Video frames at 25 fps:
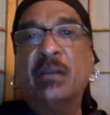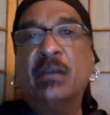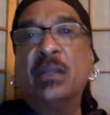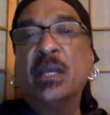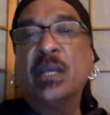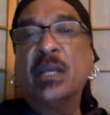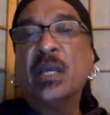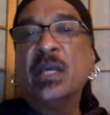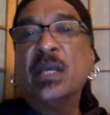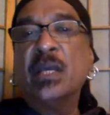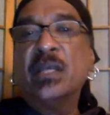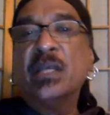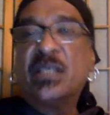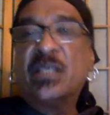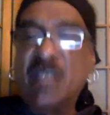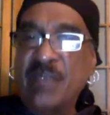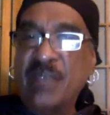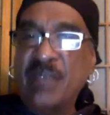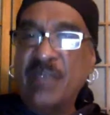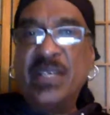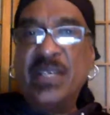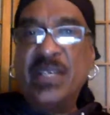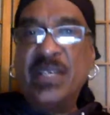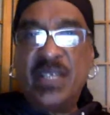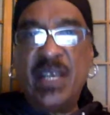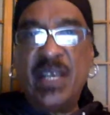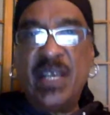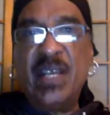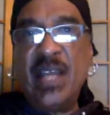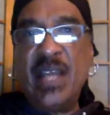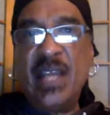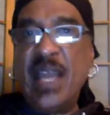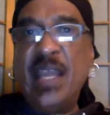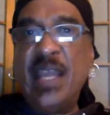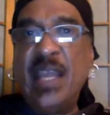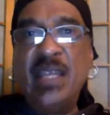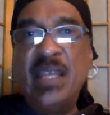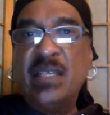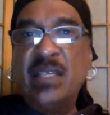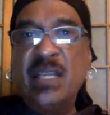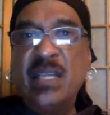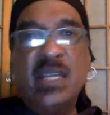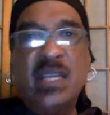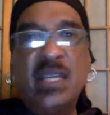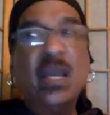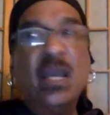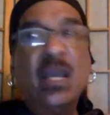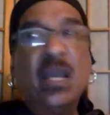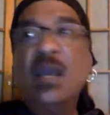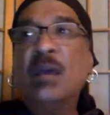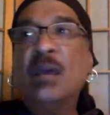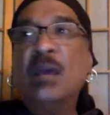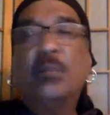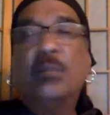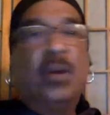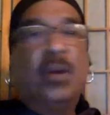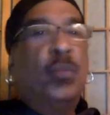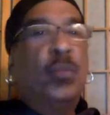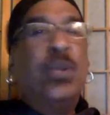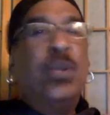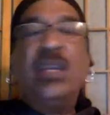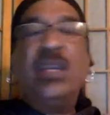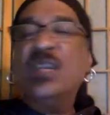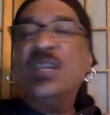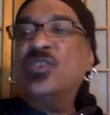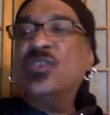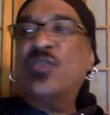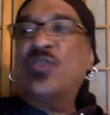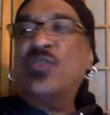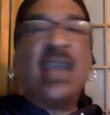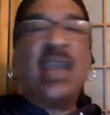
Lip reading: 710 AD, but we can track